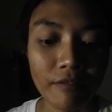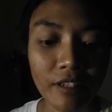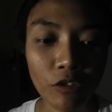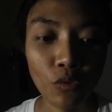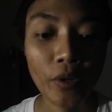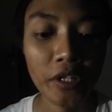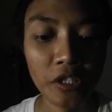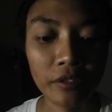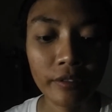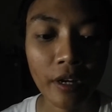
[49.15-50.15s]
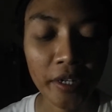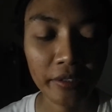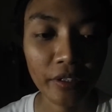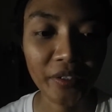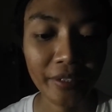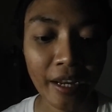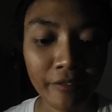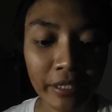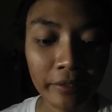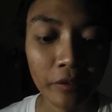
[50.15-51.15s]
situation, not
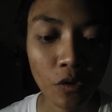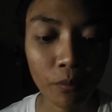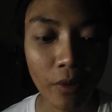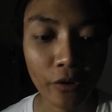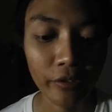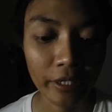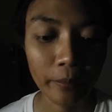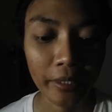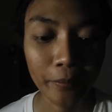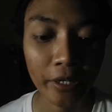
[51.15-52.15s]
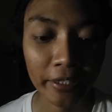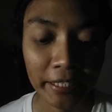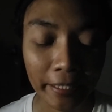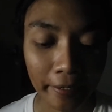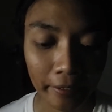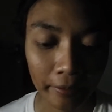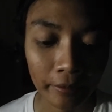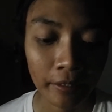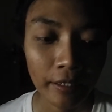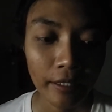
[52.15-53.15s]
having hormone in my body, and